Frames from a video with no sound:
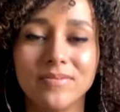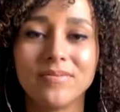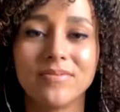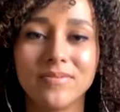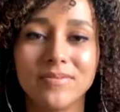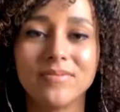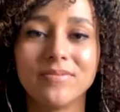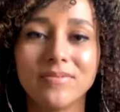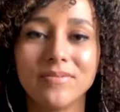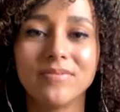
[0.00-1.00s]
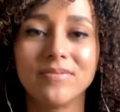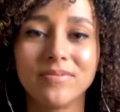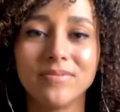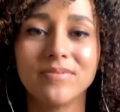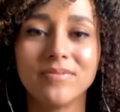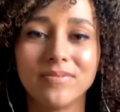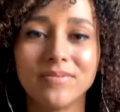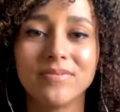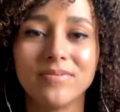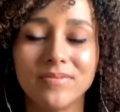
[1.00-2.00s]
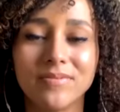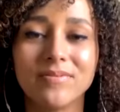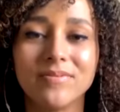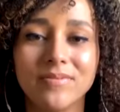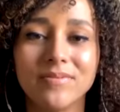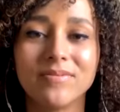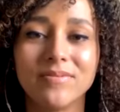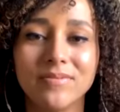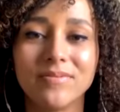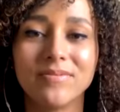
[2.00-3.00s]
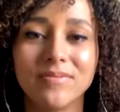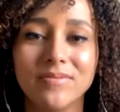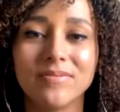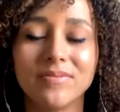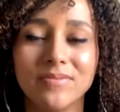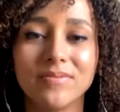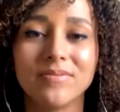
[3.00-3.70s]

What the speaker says: (not speaking)